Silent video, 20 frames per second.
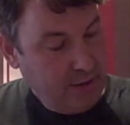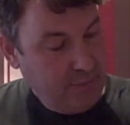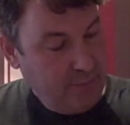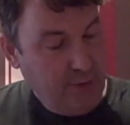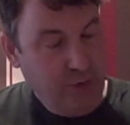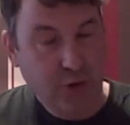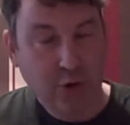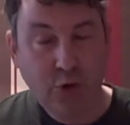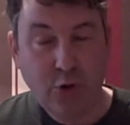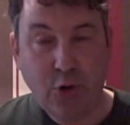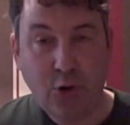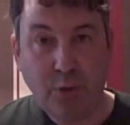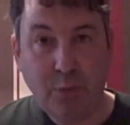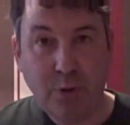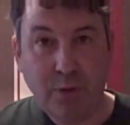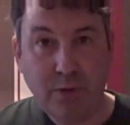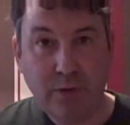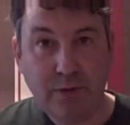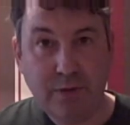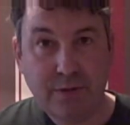For a
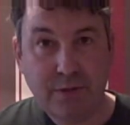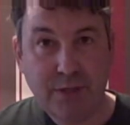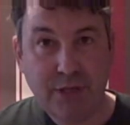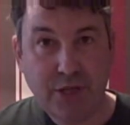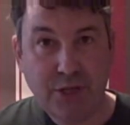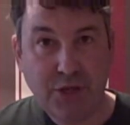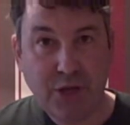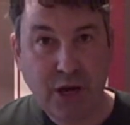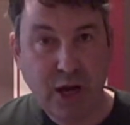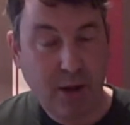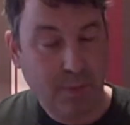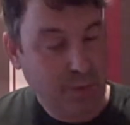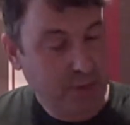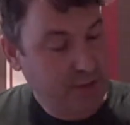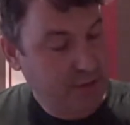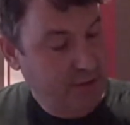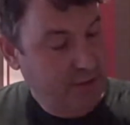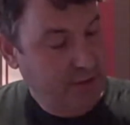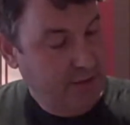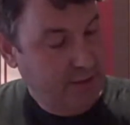normal C sharp
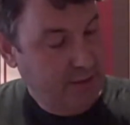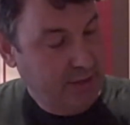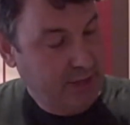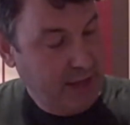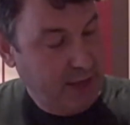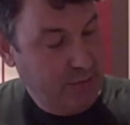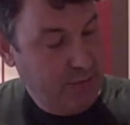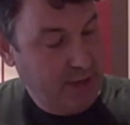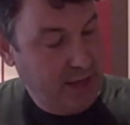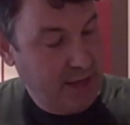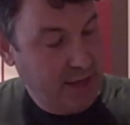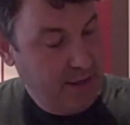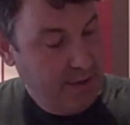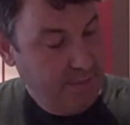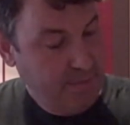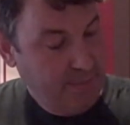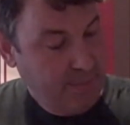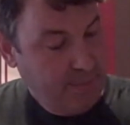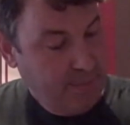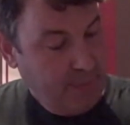is down there,
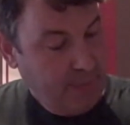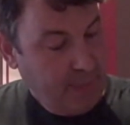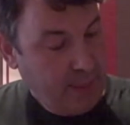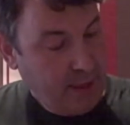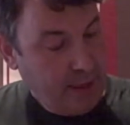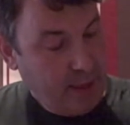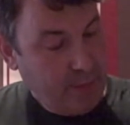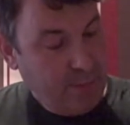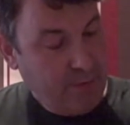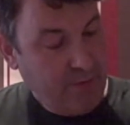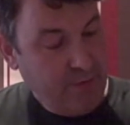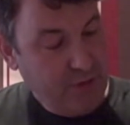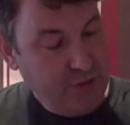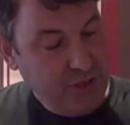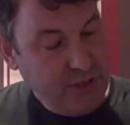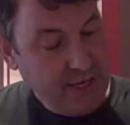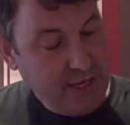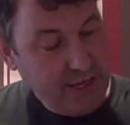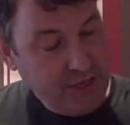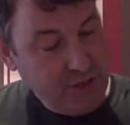but for a
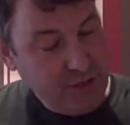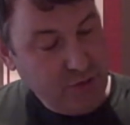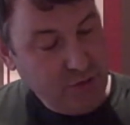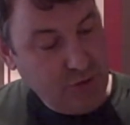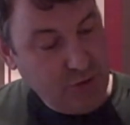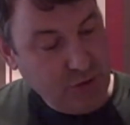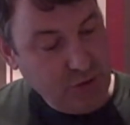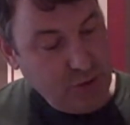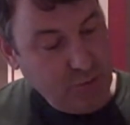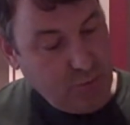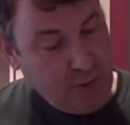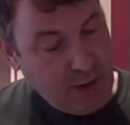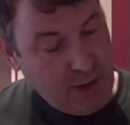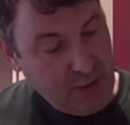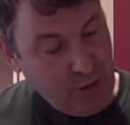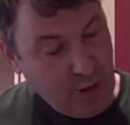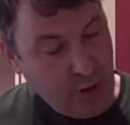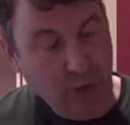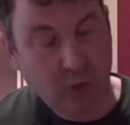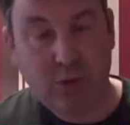6 you just bar
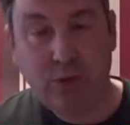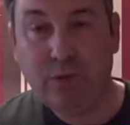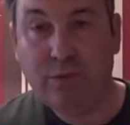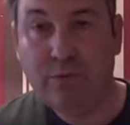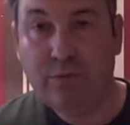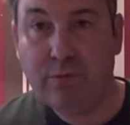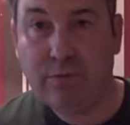the whole